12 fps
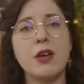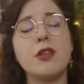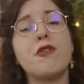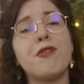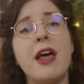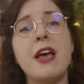The
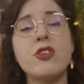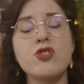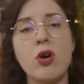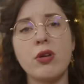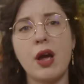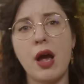flesh
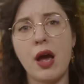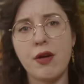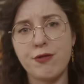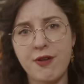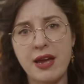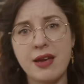on her
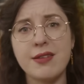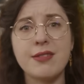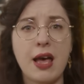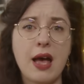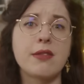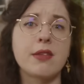face,
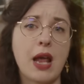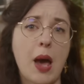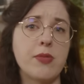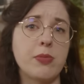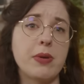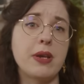hands, and
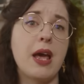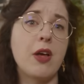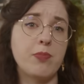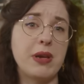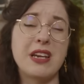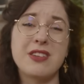abdomen had
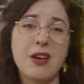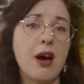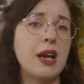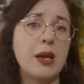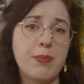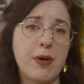been
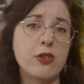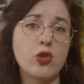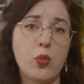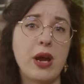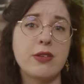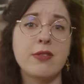entirely burnt
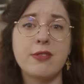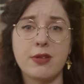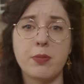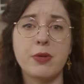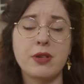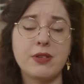away to the
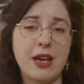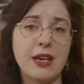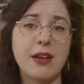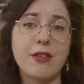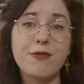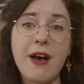
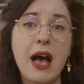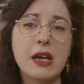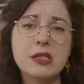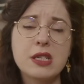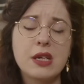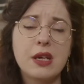subcutaneous
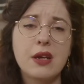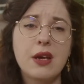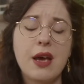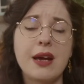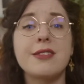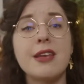fat,
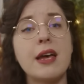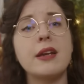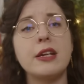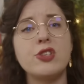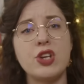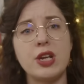and
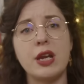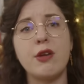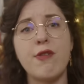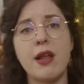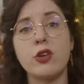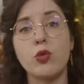sadly, Jeannie
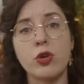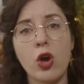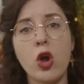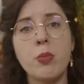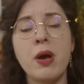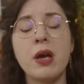fell into a
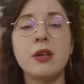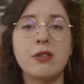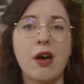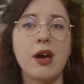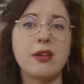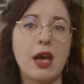coma and
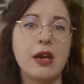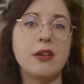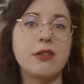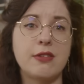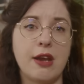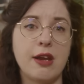died
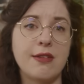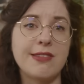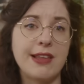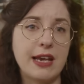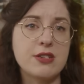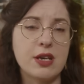eight days
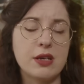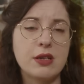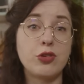later.